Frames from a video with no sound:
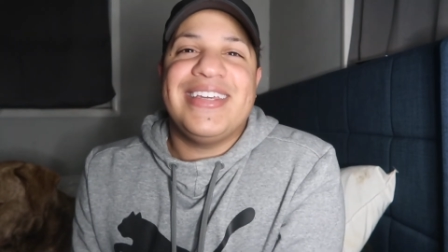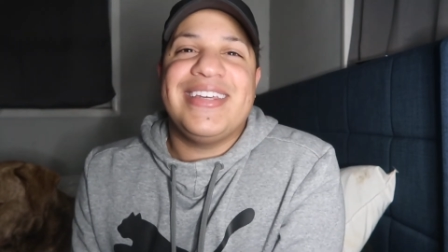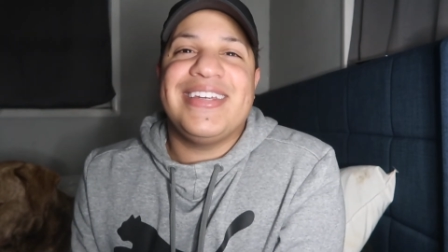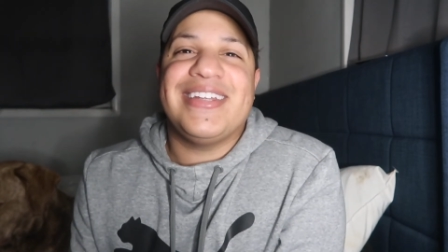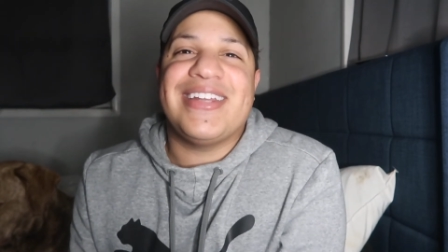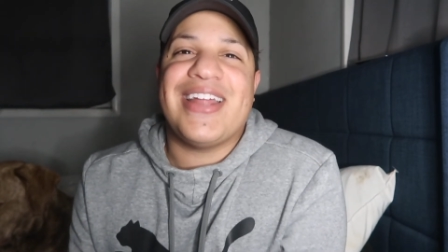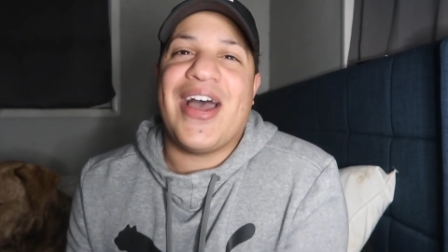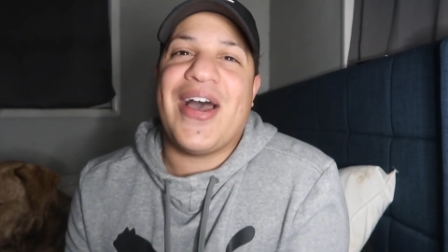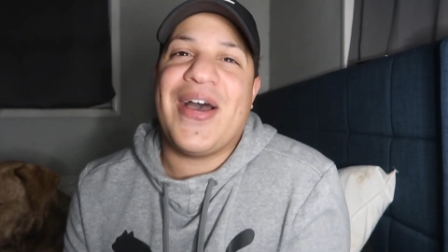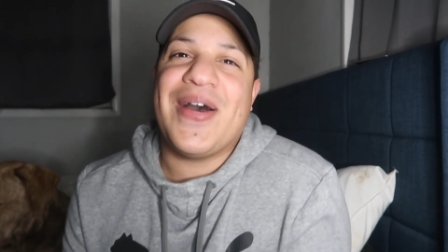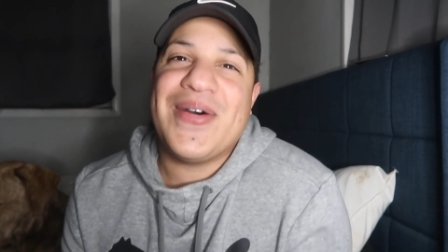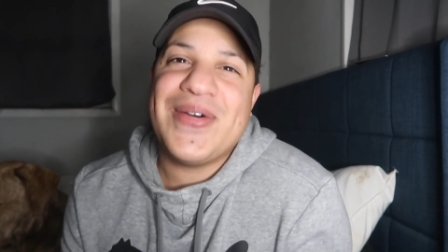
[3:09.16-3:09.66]

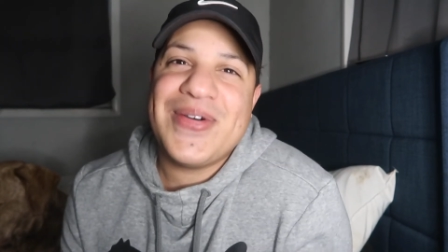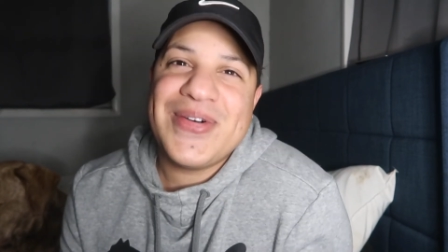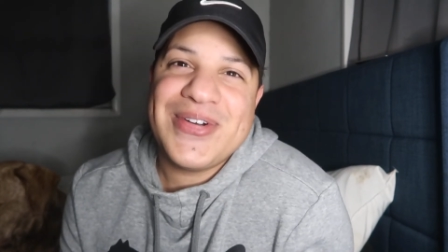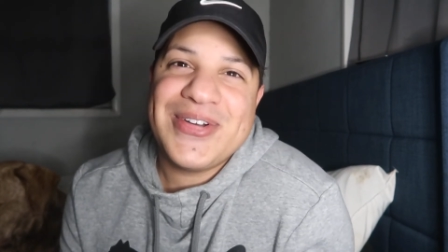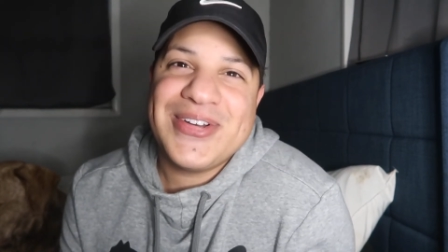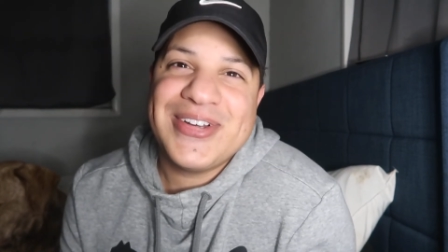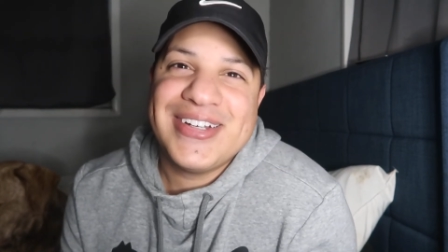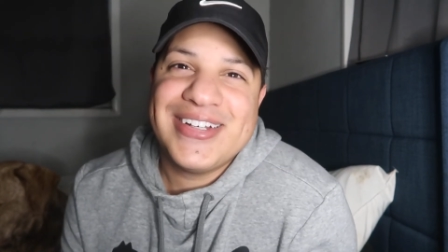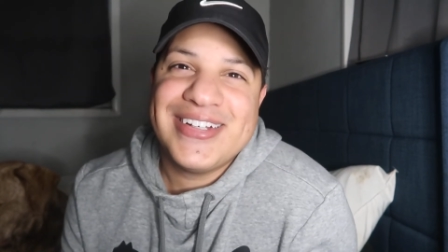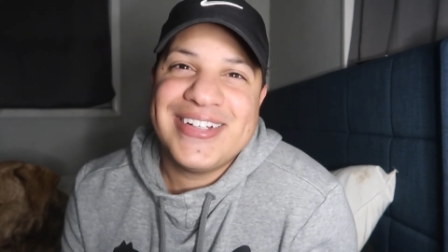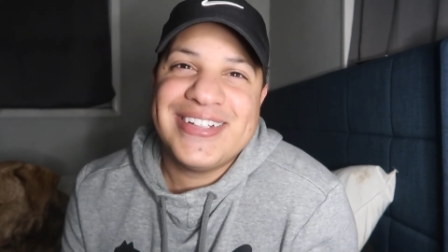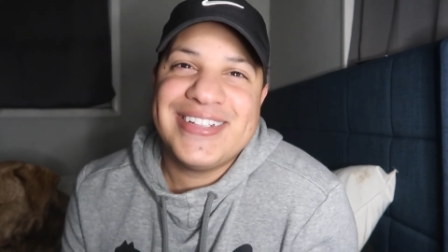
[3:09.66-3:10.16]
You know?
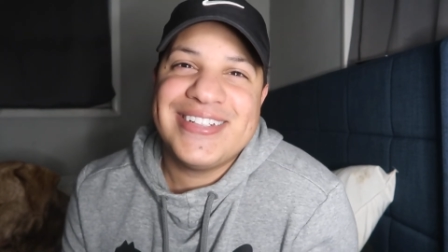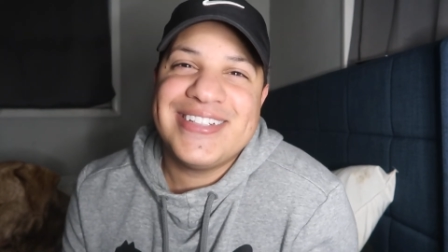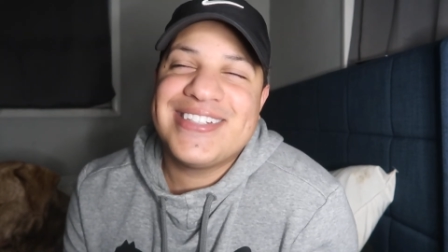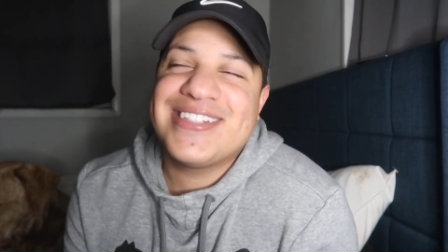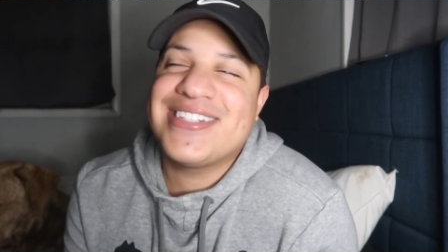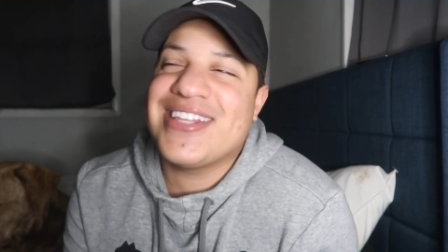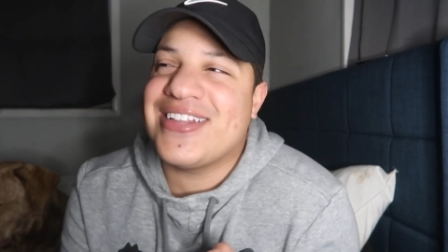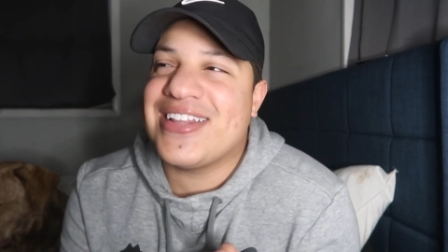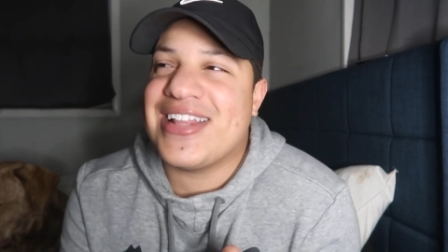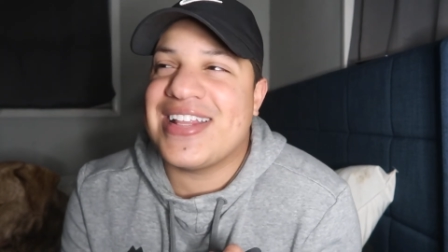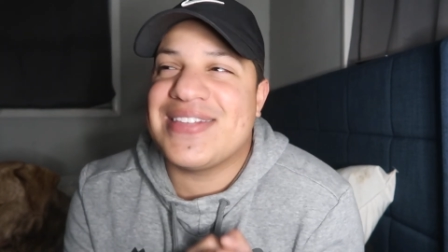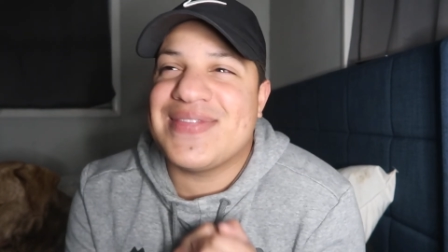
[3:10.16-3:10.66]

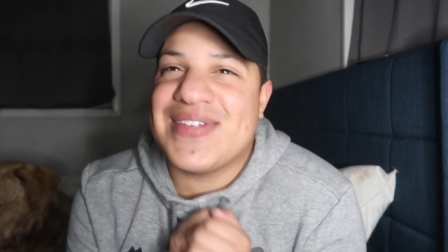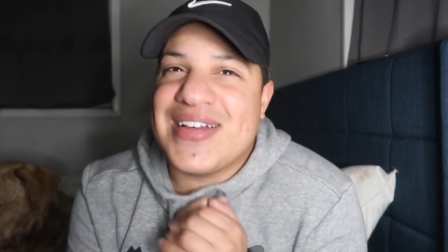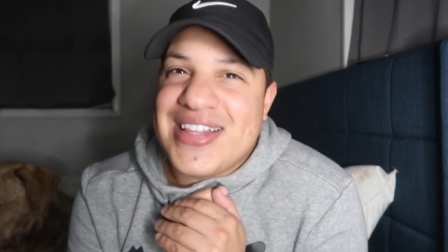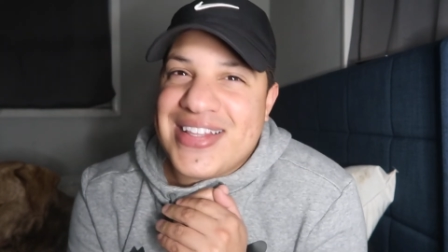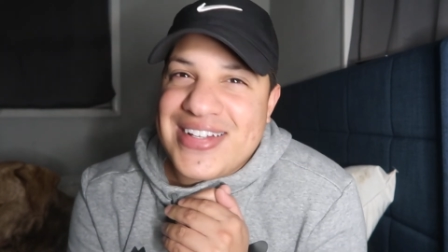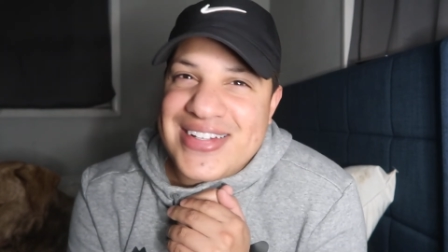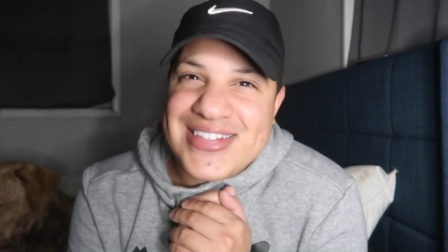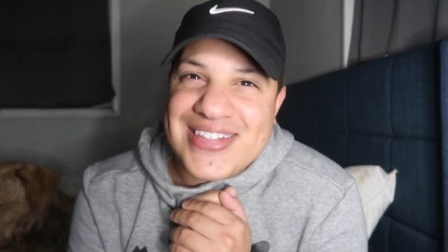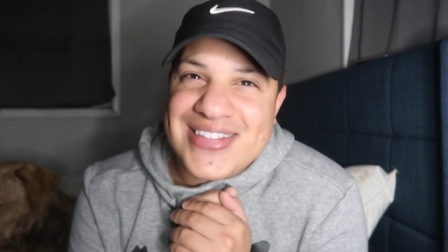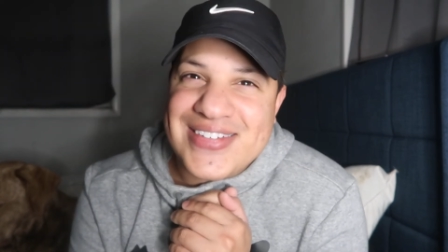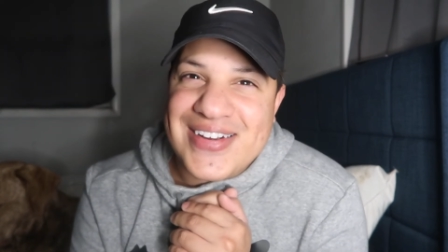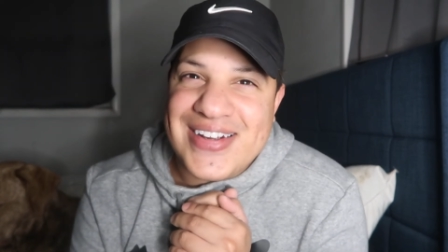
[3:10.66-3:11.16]
So that's my
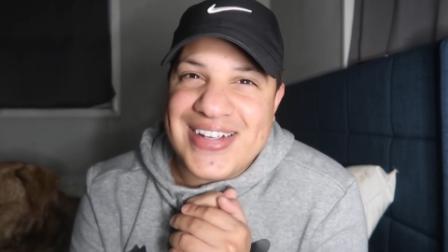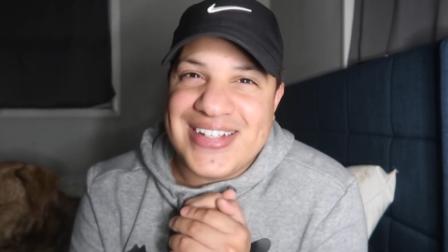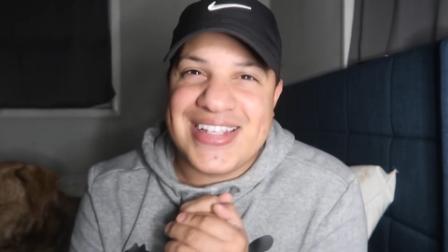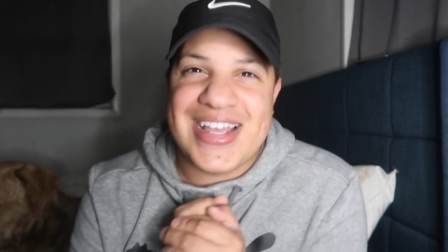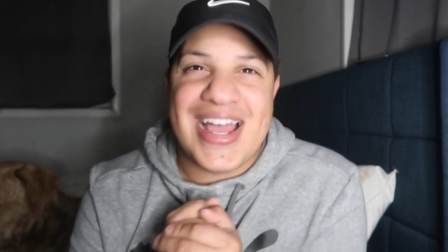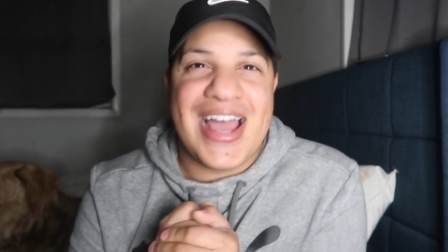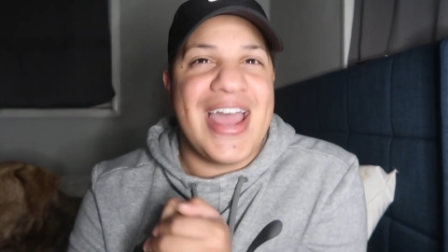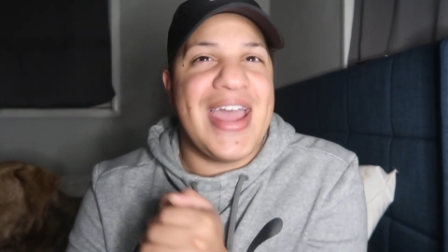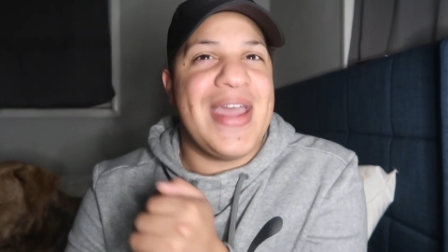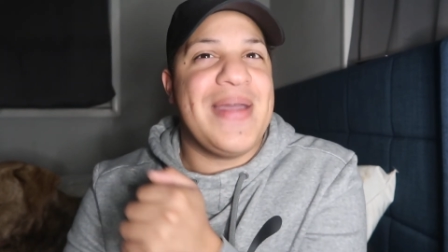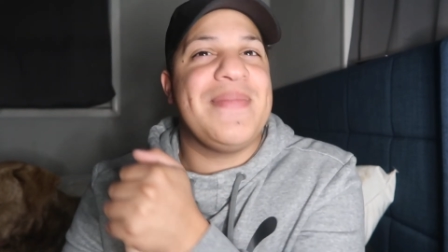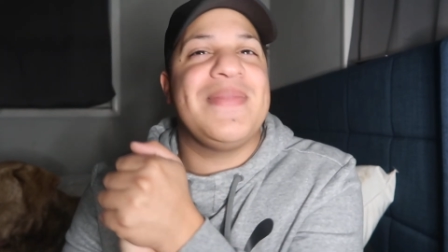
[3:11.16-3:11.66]
little story
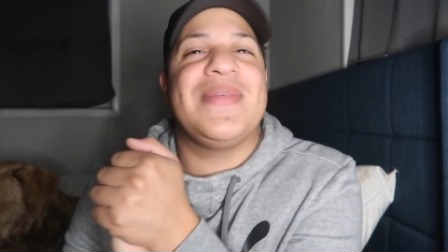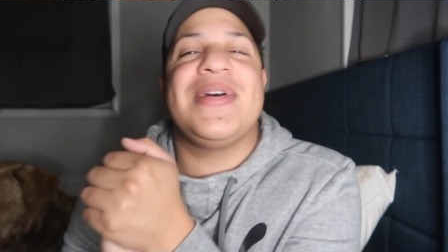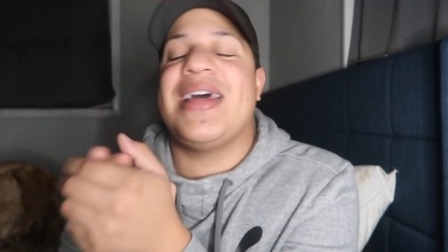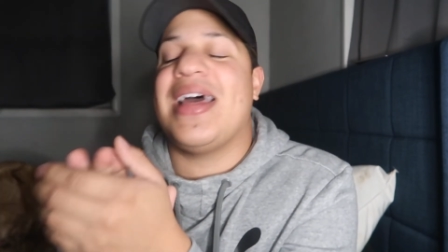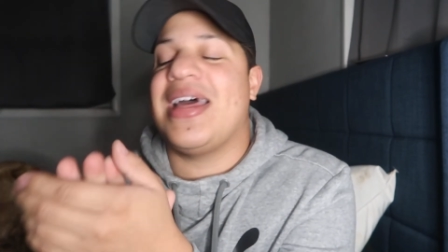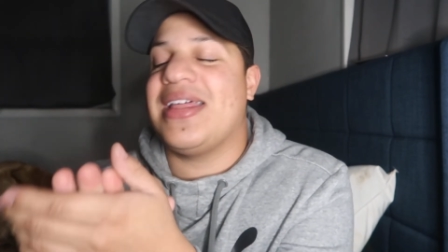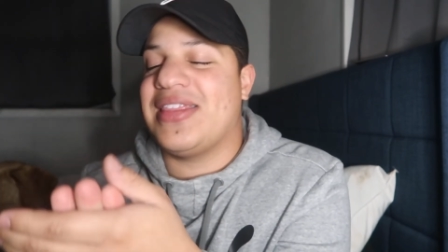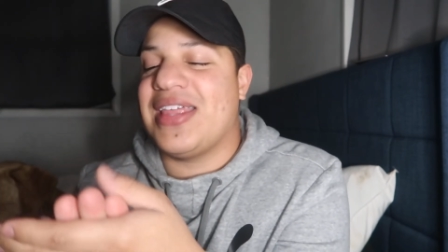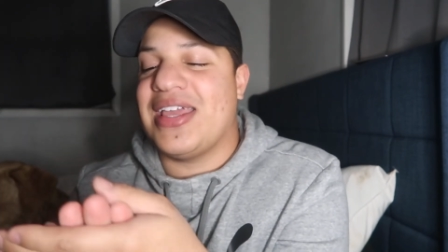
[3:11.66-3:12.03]
time.